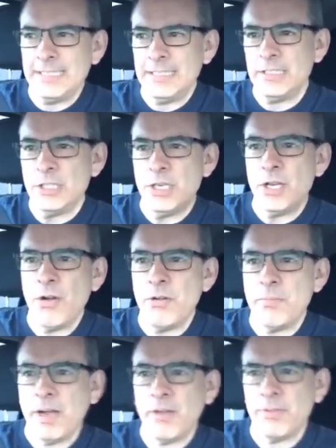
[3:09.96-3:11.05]
But I
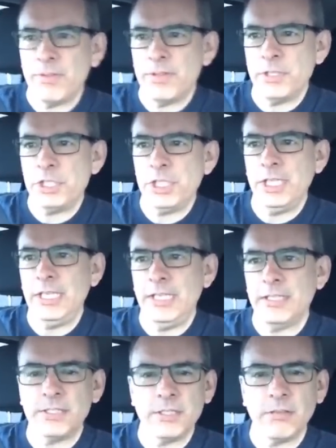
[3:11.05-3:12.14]
didn't know
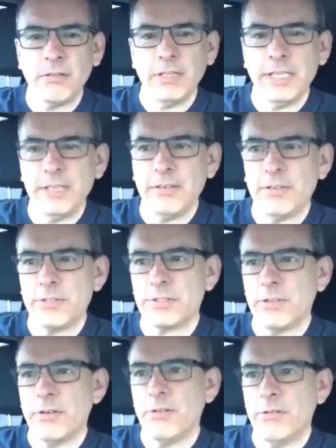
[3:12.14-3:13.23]
about the cheating until
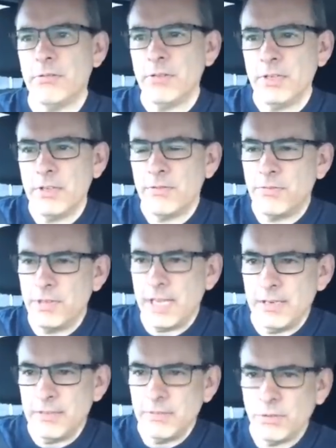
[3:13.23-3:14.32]
later, so
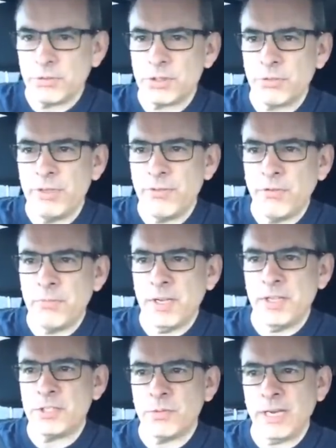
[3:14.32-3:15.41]
for
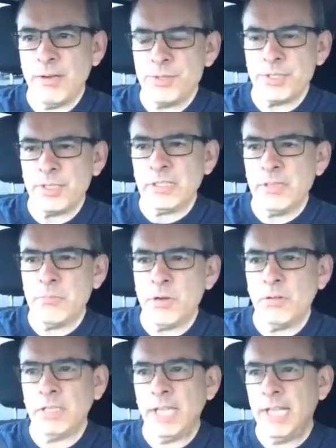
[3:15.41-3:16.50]
those 3 or 4 months when I
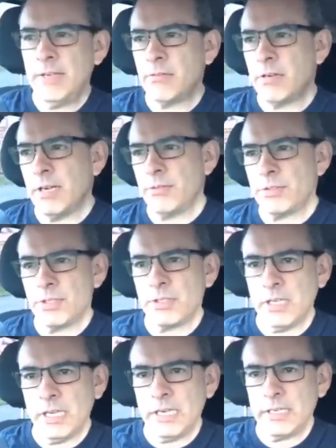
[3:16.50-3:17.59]
was in limbo
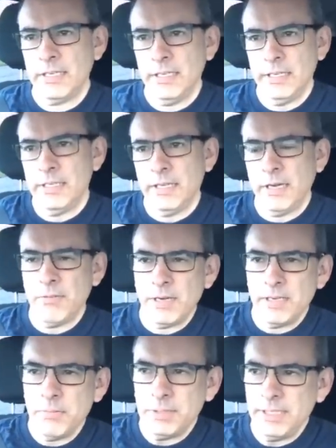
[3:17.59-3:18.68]
land, where I was just like,
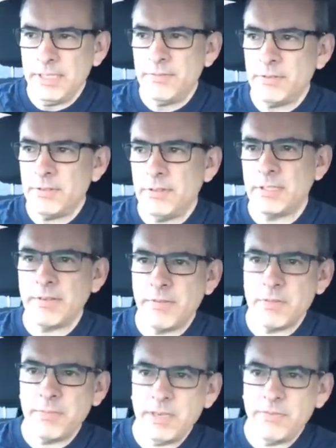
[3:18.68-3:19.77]
I want to
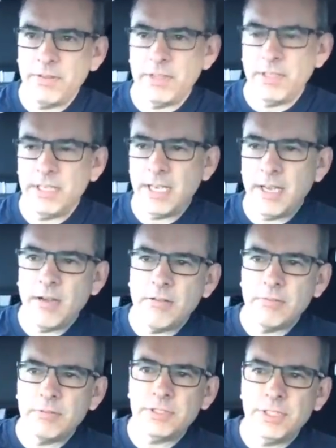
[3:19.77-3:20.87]
believe her, give her the benefit
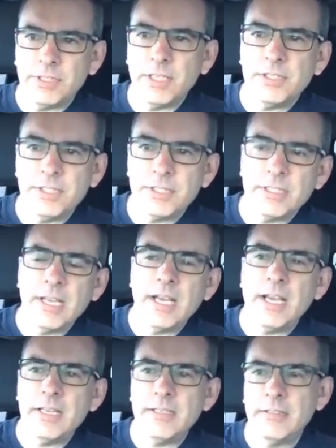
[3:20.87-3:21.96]
of the doubt, she
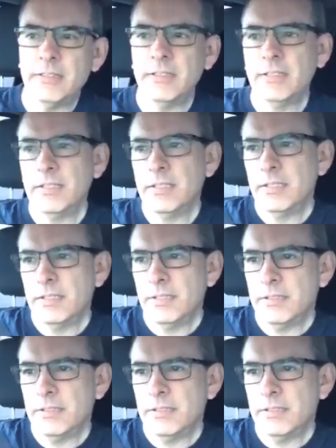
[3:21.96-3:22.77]
says she's not,